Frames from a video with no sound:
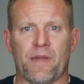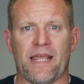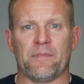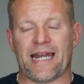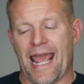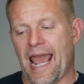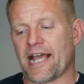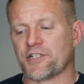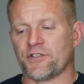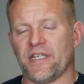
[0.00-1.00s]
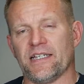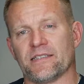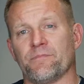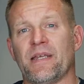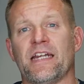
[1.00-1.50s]
payment actually
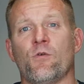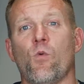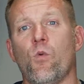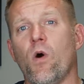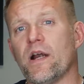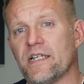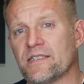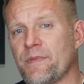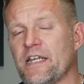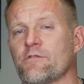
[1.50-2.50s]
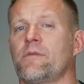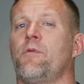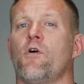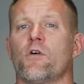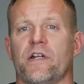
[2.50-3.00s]
is, meaning what is being
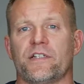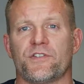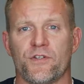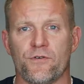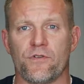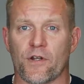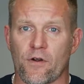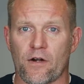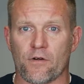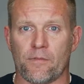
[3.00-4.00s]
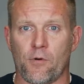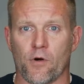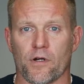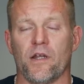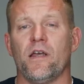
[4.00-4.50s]
reported to the credit
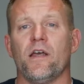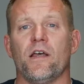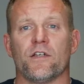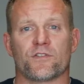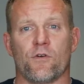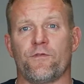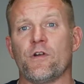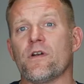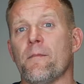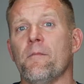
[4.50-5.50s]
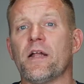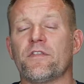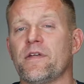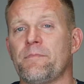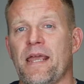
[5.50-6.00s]
report. So if you're in a
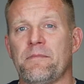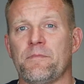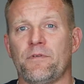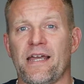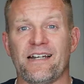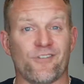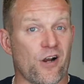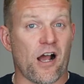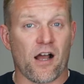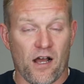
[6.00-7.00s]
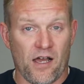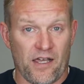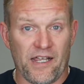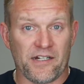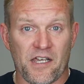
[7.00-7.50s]
monthly payment plan or
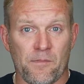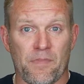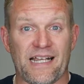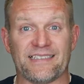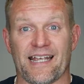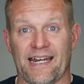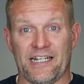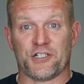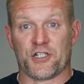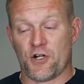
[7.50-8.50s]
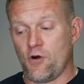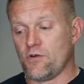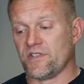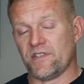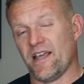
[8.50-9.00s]
income based and it
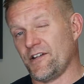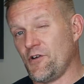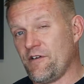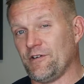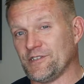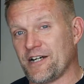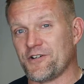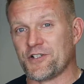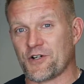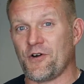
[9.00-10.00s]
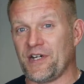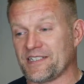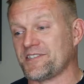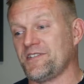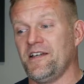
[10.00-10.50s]
shows, and you have a letter showing
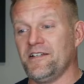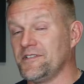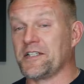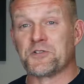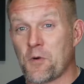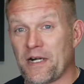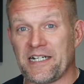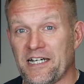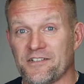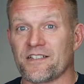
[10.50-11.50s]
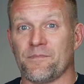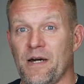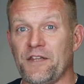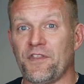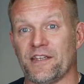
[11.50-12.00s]
it's like $20 a
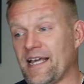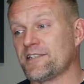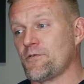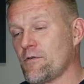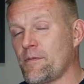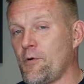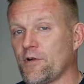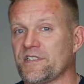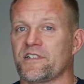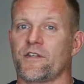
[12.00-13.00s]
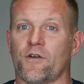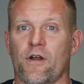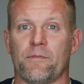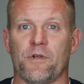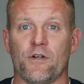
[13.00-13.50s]
month and that's what reports to the
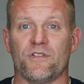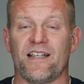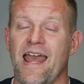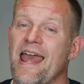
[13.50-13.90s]
credit bureaus,